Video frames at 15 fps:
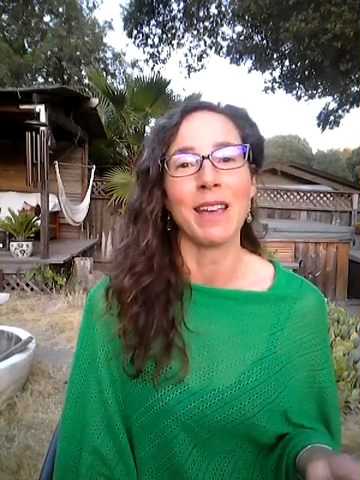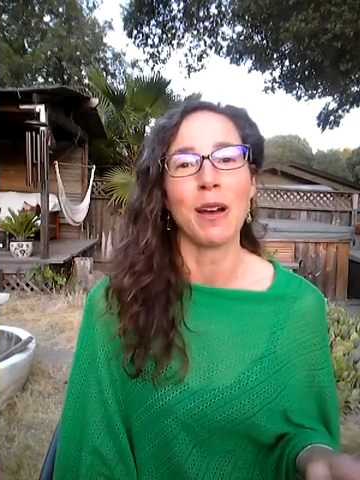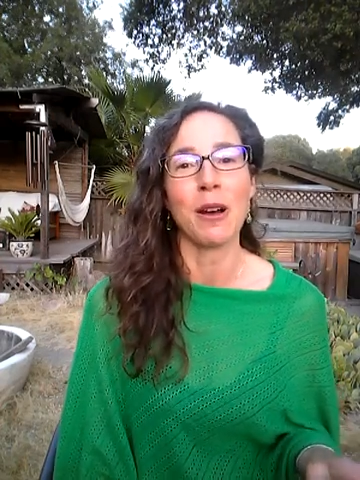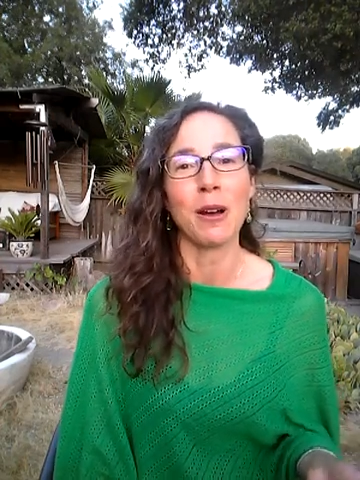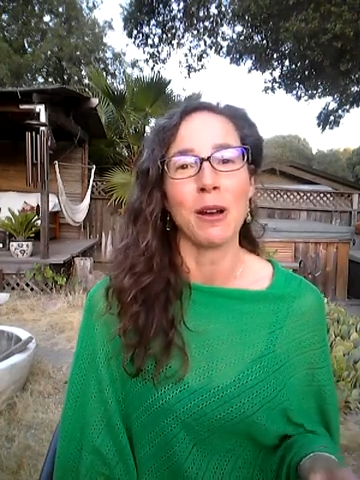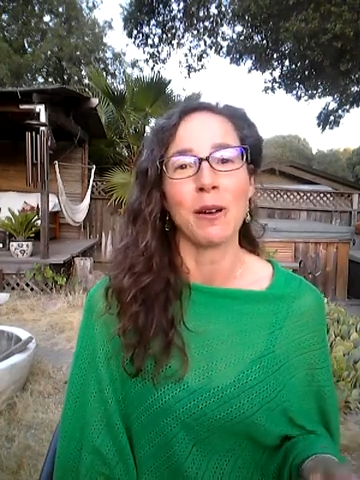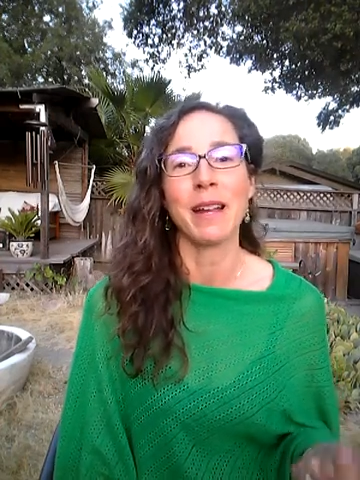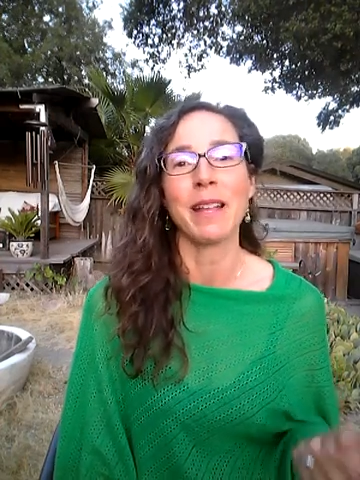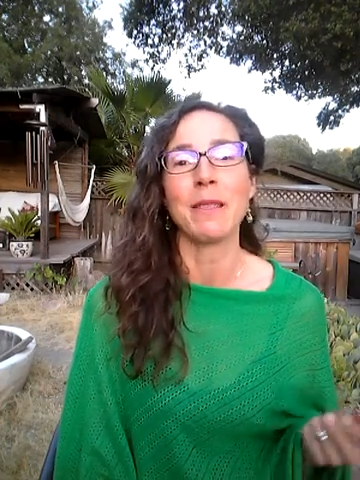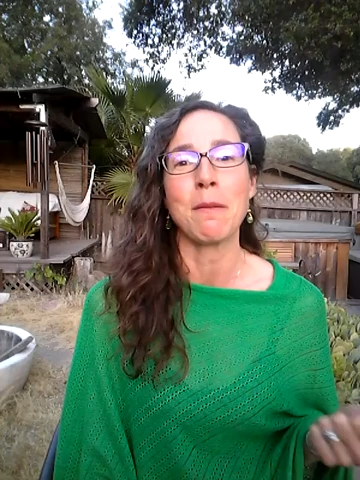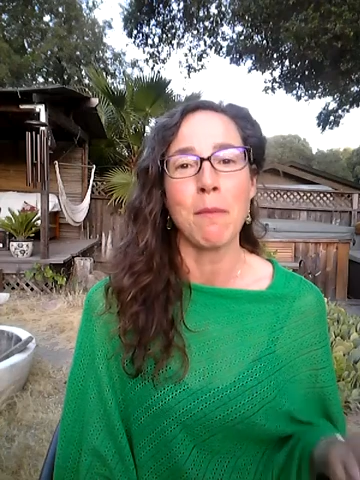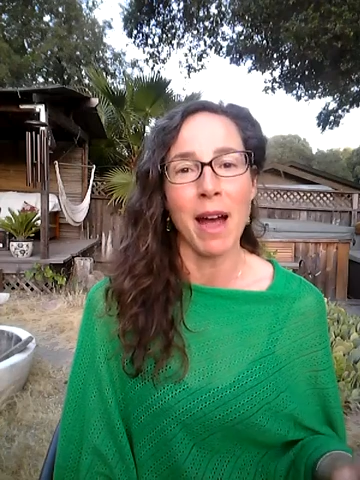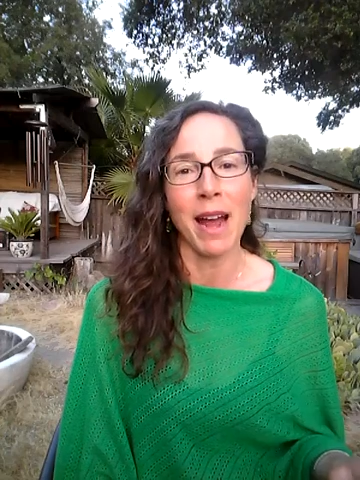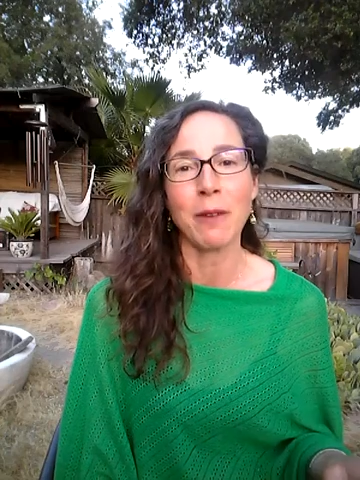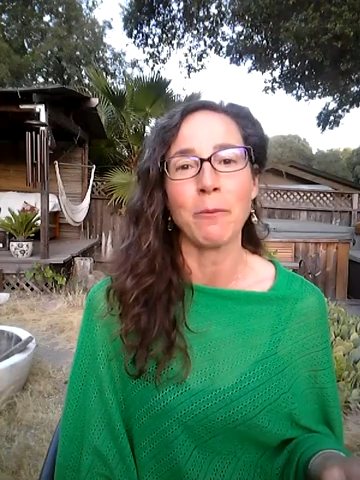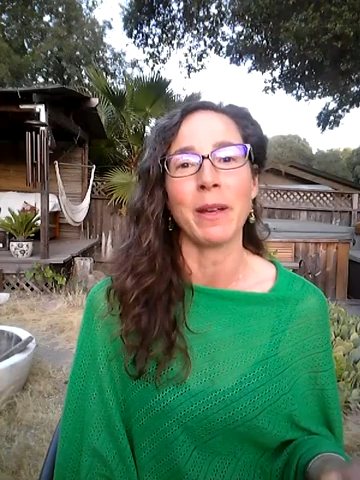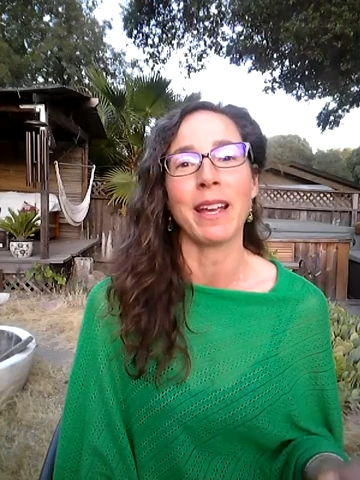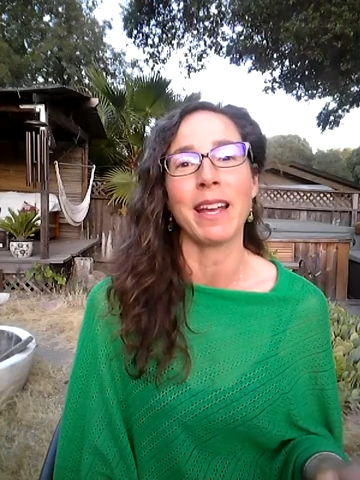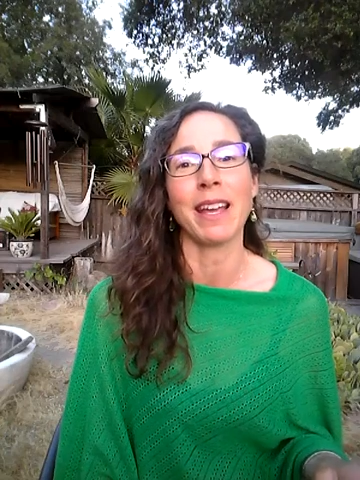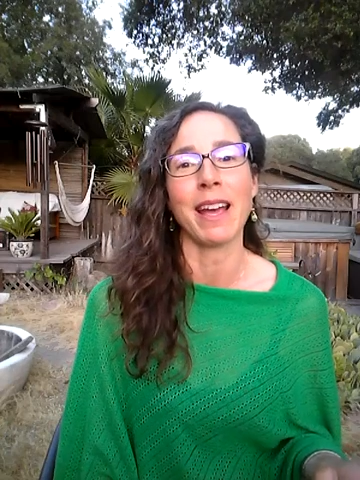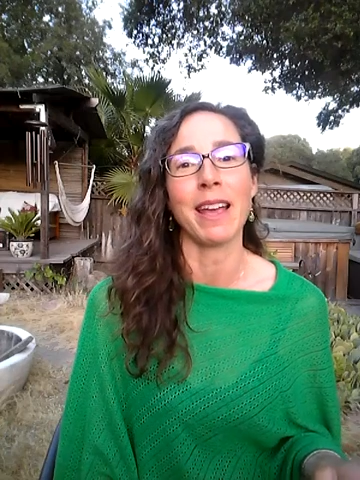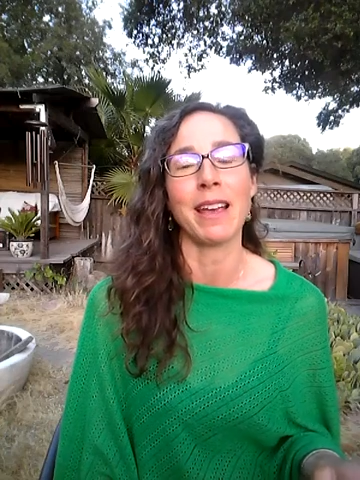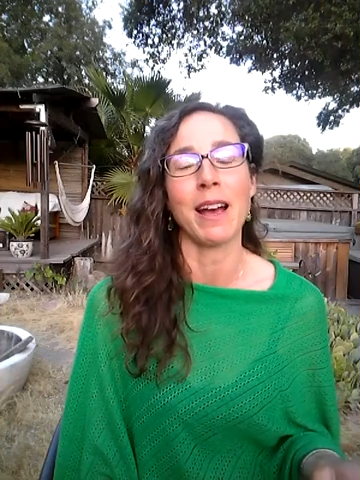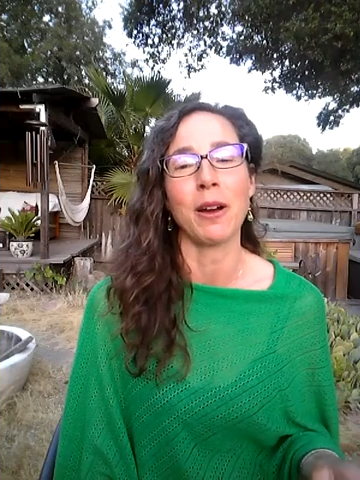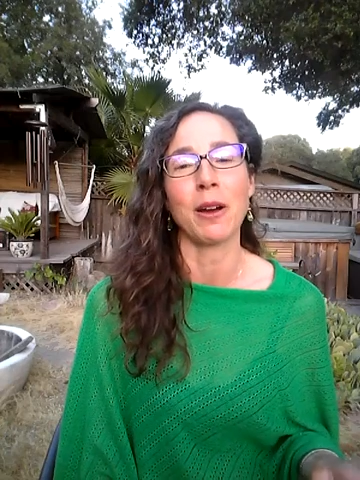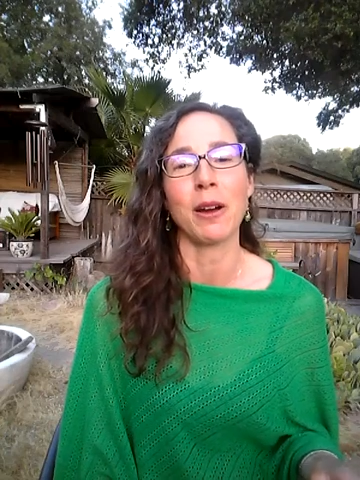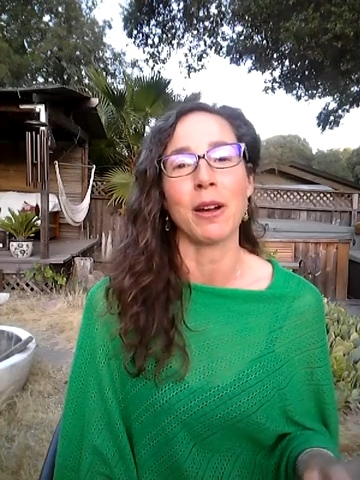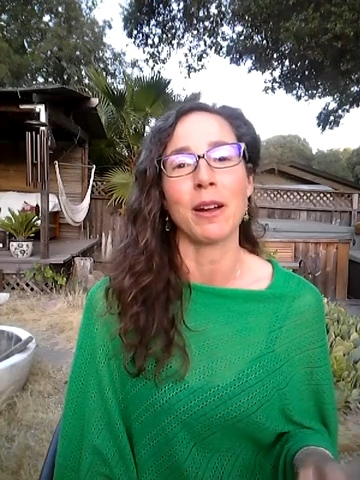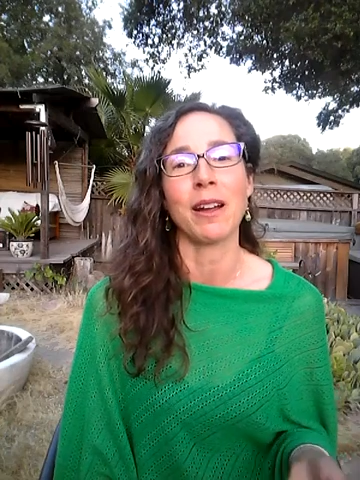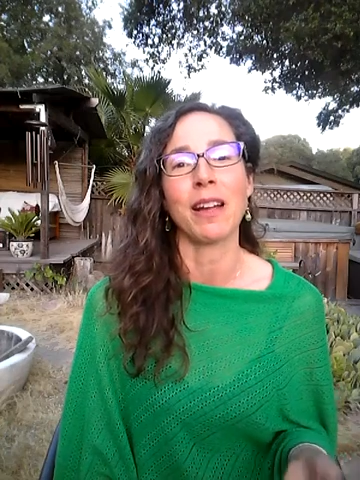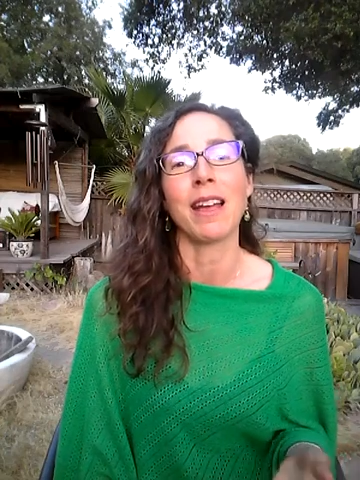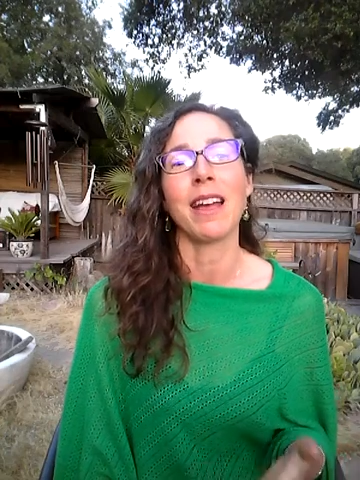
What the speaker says: younger, in the mind we can get younger